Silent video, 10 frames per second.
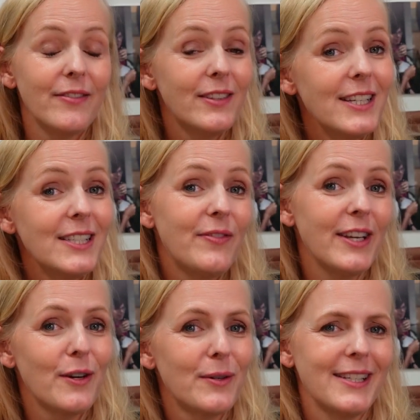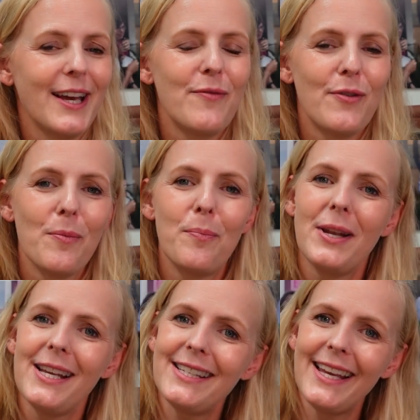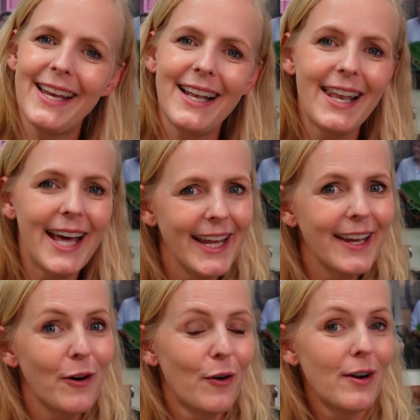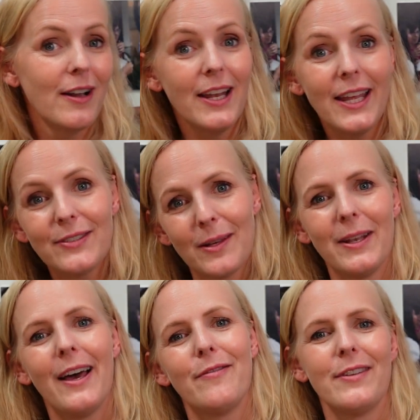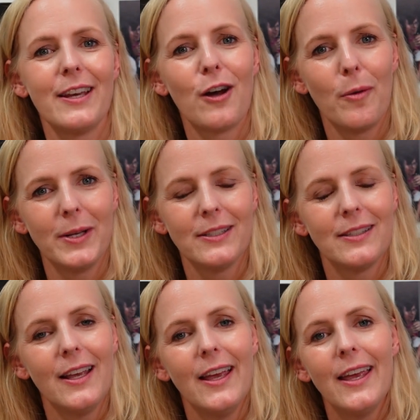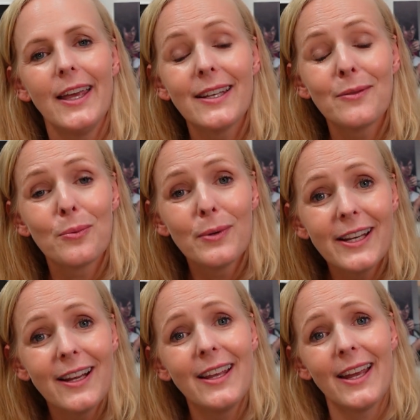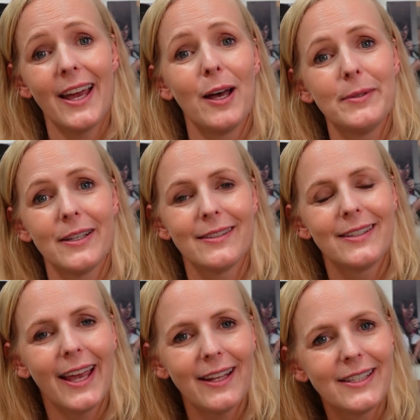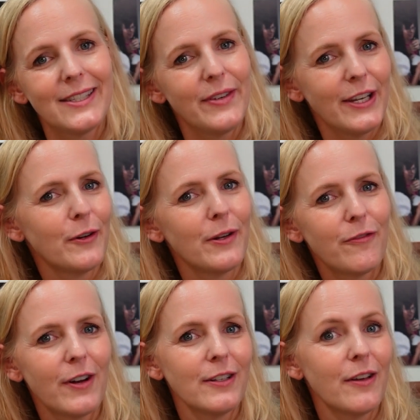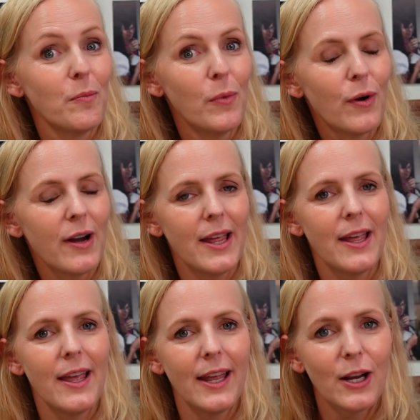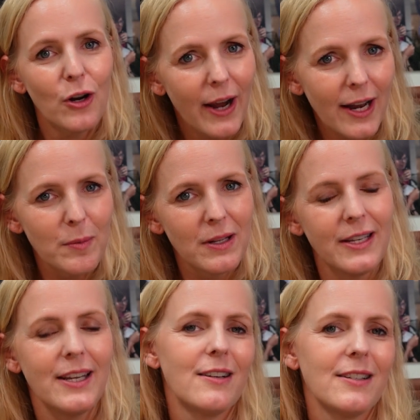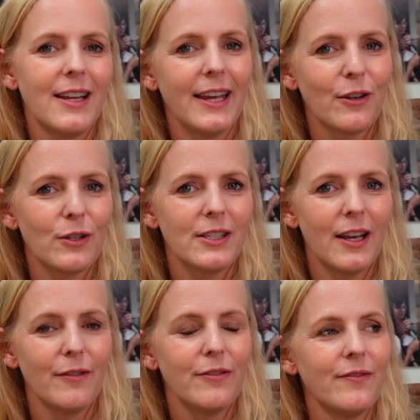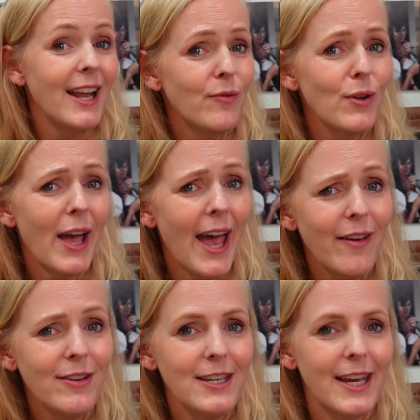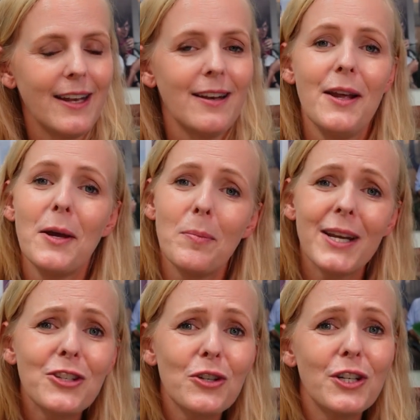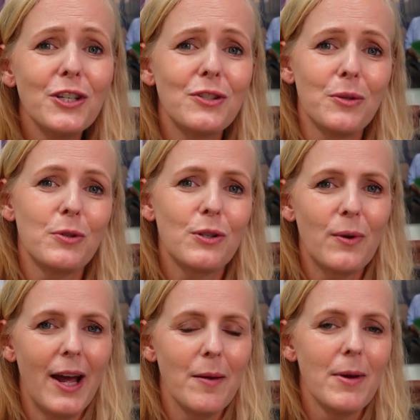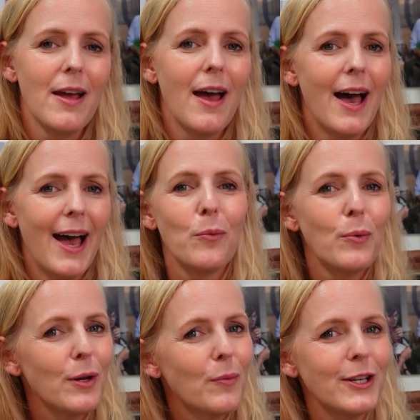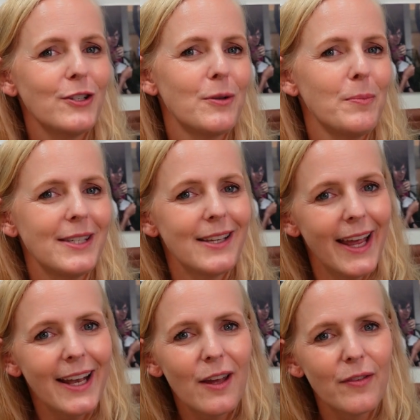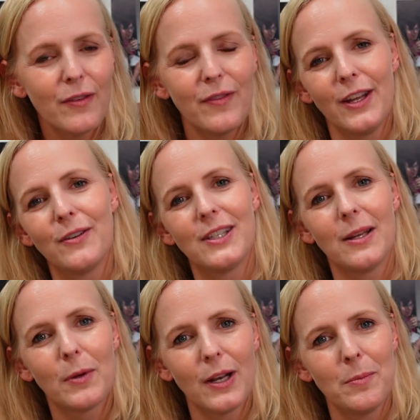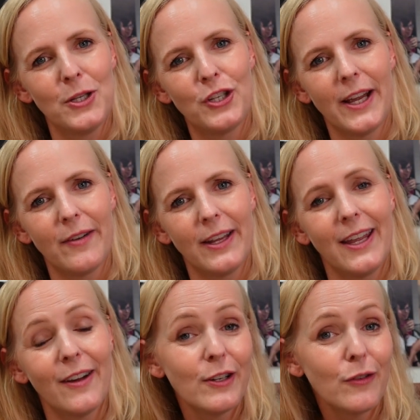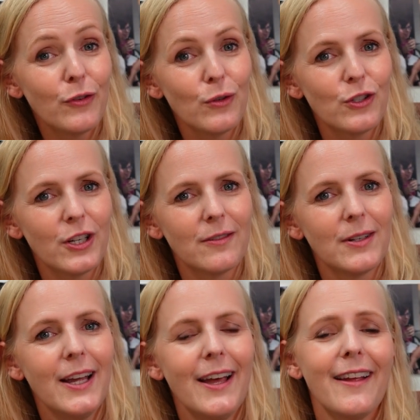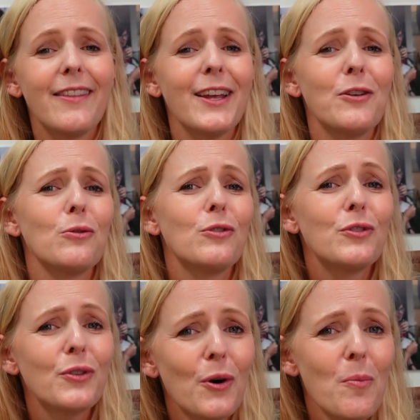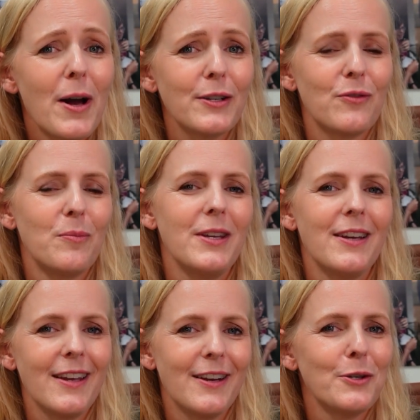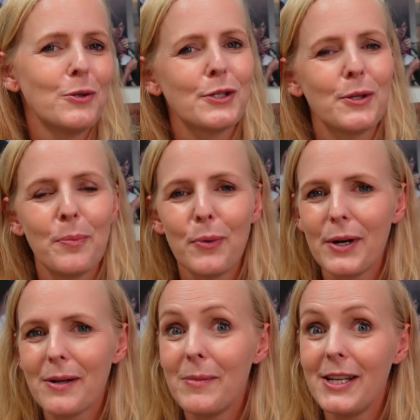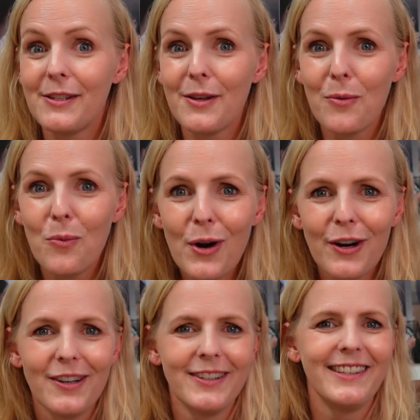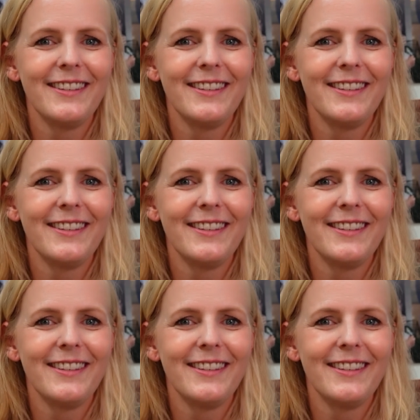If this video was helpful, please hit like or leave some love in the comments. It really helps us get this video in front of more incredible leaders like yourself. And if you haven't yet, make sure you subscribe. I wouldn't want you to miss any of the videos that I'm going to be sharing here in the future. Thank you so much for being here. Your support means the world.